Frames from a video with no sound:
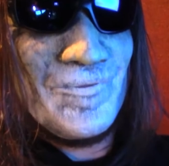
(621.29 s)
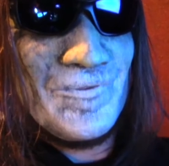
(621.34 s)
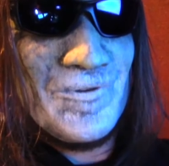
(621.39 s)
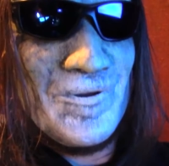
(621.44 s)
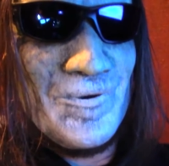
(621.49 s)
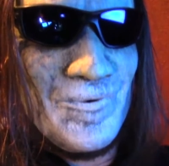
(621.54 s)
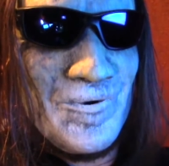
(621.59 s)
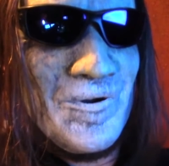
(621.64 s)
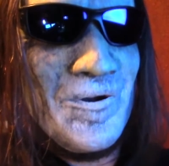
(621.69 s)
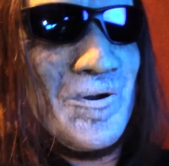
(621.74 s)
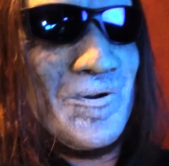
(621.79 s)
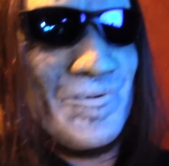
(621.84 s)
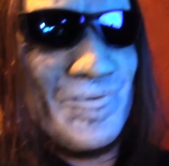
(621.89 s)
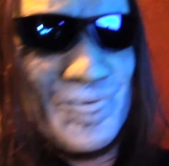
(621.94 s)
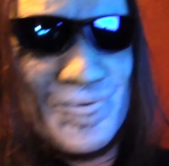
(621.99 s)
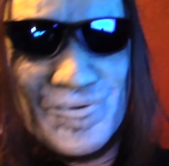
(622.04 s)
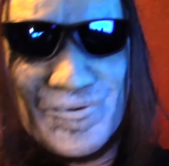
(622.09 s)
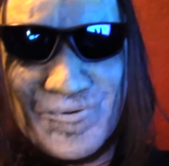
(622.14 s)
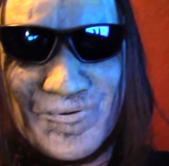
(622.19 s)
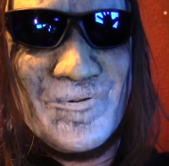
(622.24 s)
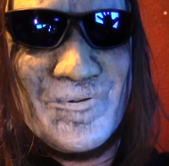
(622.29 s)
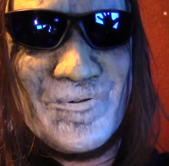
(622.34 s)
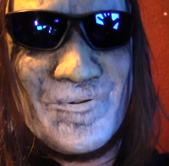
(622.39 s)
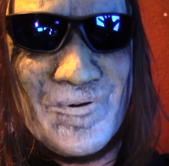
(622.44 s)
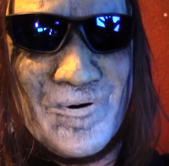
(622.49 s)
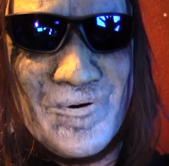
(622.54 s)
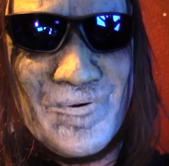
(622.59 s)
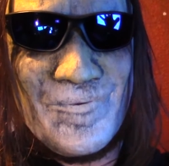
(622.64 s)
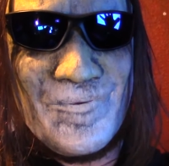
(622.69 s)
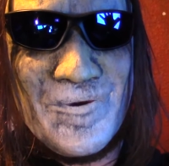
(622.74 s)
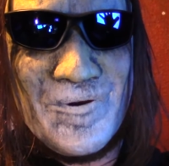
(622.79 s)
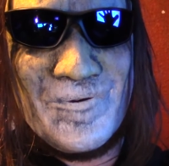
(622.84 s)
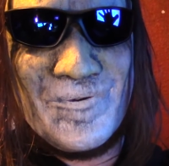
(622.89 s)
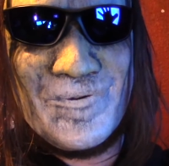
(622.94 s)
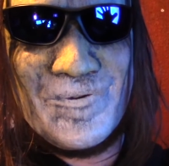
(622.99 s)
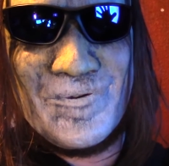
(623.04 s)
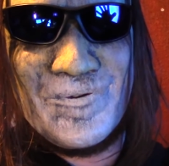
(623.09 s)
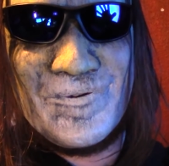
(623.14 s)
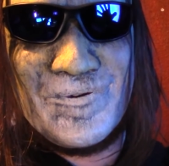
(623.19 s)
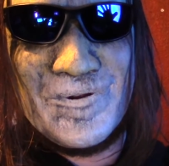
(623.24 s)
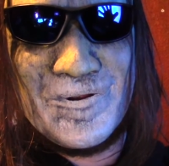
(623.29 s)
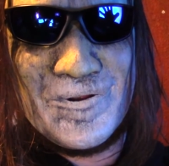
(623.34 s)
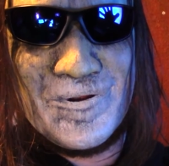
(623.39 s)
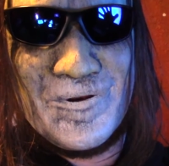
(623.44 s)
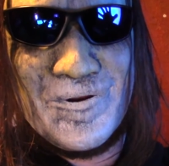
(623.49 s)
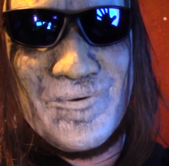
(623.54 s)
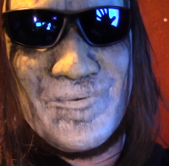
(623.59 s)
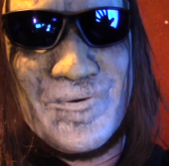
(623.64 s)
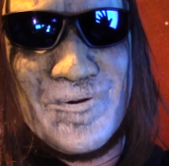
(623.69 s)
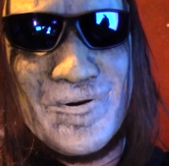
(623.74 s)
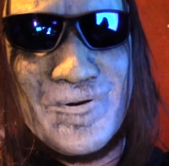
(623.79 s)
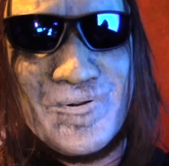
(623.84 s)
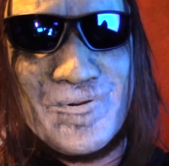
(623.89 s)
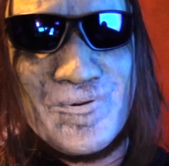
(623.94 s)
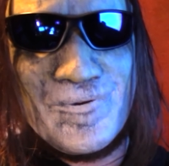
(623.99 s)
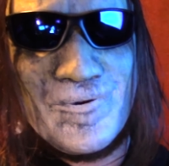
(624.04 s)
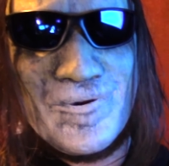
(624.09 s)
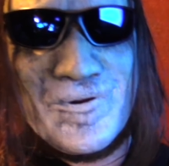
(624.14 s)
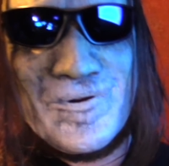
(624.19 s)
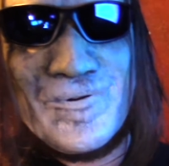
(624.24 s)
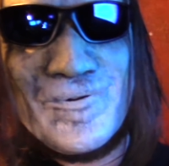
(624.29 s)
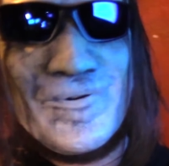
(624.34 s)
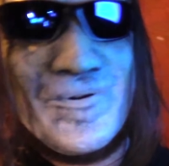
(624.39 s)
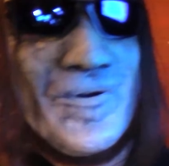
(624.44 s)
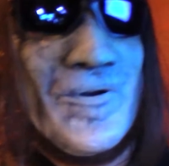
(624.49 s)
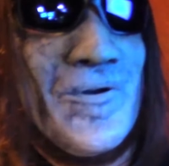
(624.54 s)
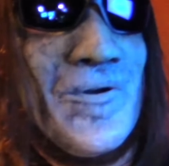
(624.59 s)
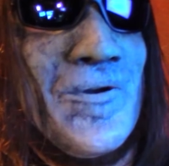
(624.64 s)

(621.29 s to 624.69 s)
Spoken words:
They were actual sharp mountains sticking up out of the ground.